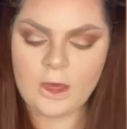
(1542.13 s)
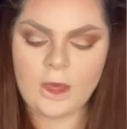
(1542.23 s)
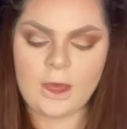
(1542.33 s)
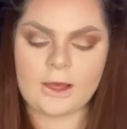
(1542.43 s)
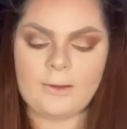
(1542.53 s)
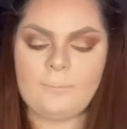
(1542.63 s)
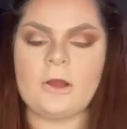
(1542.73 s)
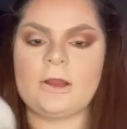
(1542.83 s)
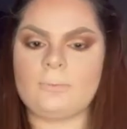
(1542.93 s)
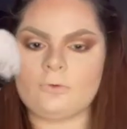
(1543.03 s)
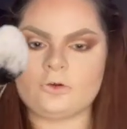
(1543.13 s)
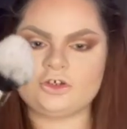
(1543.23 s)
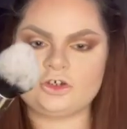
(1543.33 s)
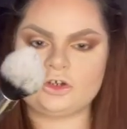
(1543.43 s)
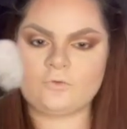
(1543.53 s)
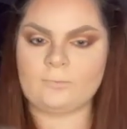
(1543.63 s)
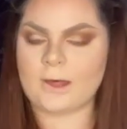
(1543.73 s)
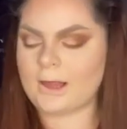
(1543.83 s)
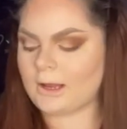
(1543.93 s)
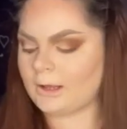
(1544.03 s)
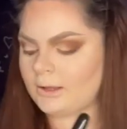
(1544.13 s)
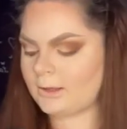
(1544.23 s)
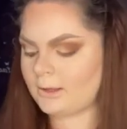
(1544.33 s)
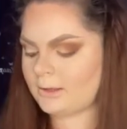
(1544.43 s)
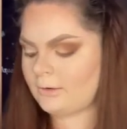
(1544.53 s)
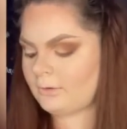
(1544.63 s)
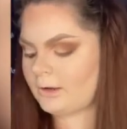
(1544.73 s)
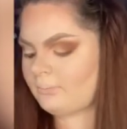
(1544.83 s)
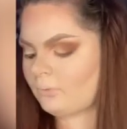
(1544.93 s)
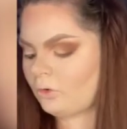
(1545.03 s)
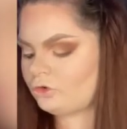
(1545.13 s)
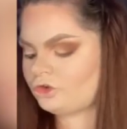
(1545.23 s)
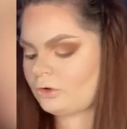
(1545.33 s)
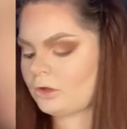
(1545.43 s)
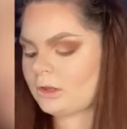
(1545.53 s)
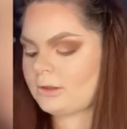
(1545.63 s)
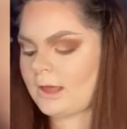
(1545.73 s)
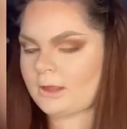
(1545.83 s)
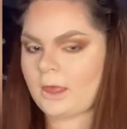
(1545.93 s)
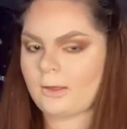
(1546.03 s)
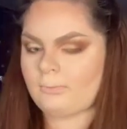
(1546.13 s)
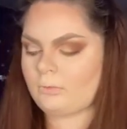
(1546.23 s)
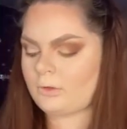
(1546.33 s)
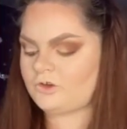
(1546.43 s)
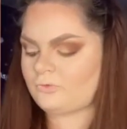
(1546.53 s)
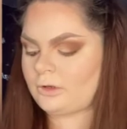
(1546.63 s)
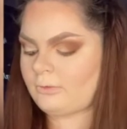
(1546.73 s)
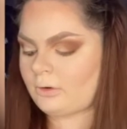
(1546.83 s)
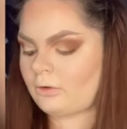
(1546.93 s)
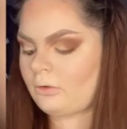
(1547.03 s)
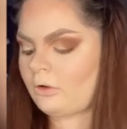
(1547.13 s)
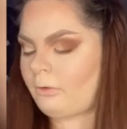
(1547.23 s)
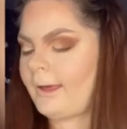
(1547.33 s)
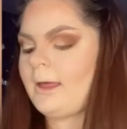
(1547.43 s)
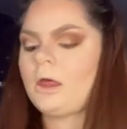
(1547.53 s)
I get a pointy brush for my highlight. You don't need much because it's daytime unless you really want to go glowy.